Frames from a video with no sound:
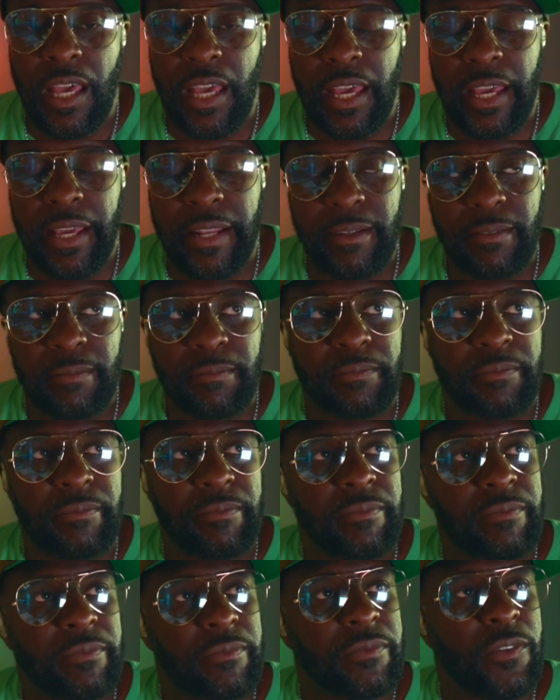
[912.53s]
And
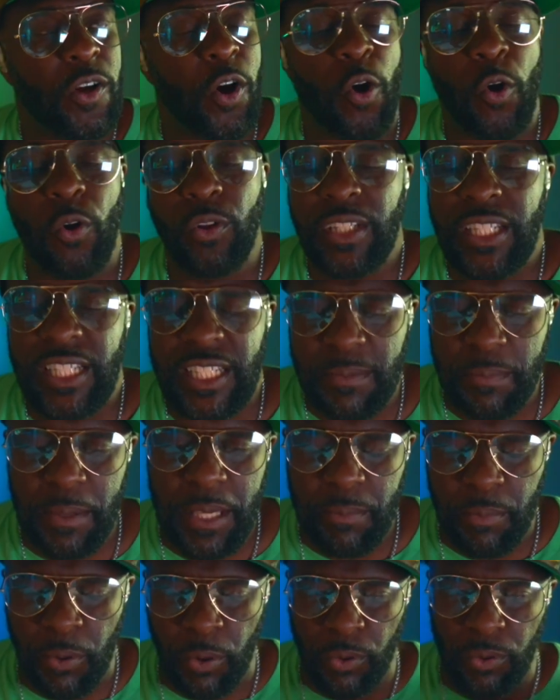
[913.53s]
all these
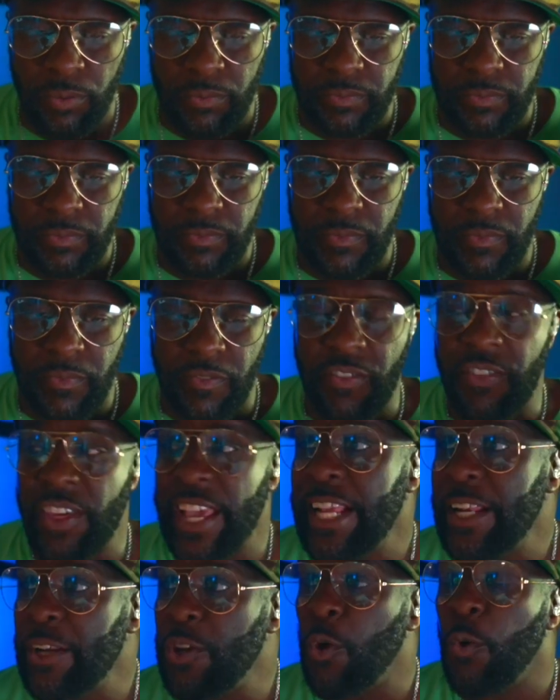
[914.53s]
people,
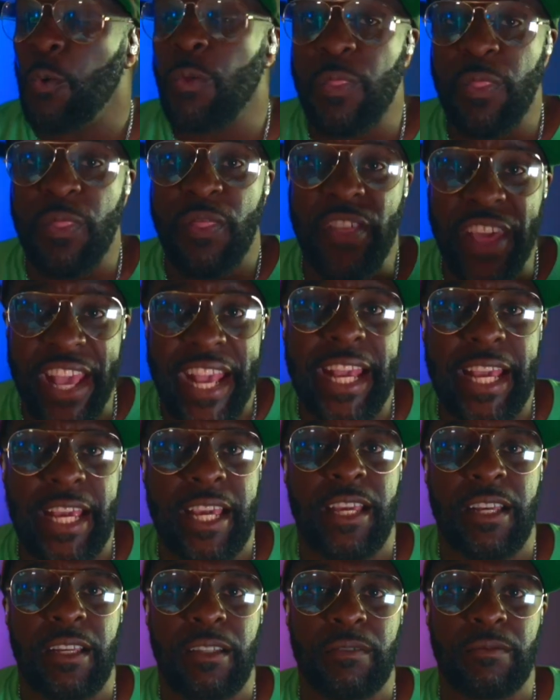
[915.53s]
they don't
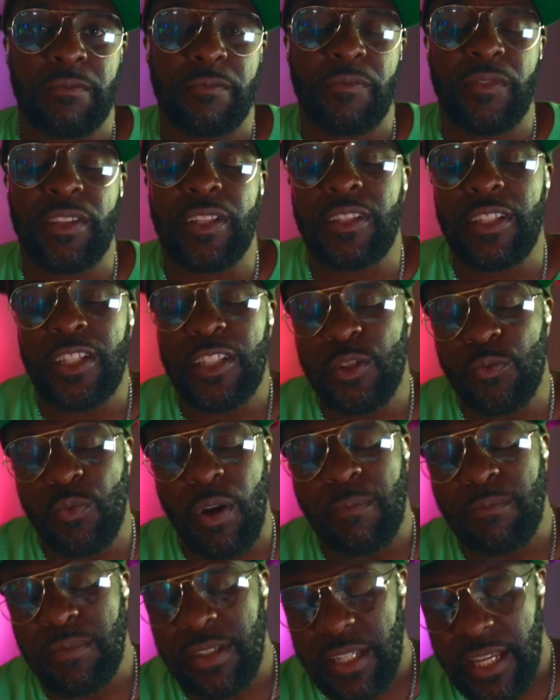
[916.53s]
think, this is
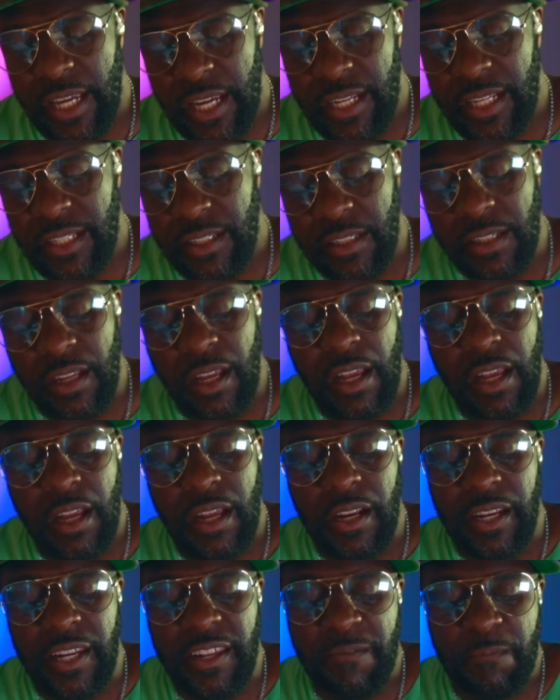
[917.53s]
what I'm saying, listen,
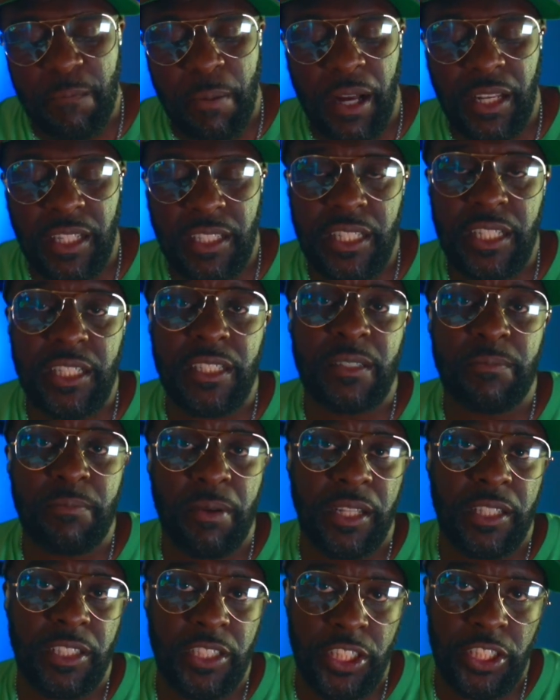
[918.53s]
leave politics to
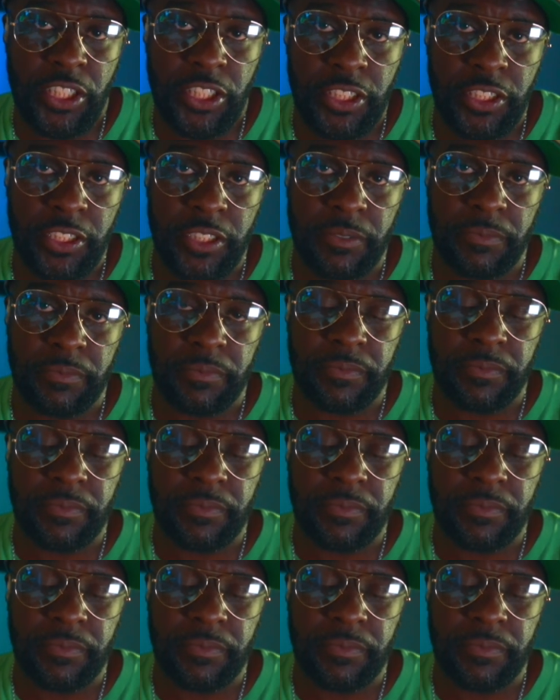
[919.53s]
politicians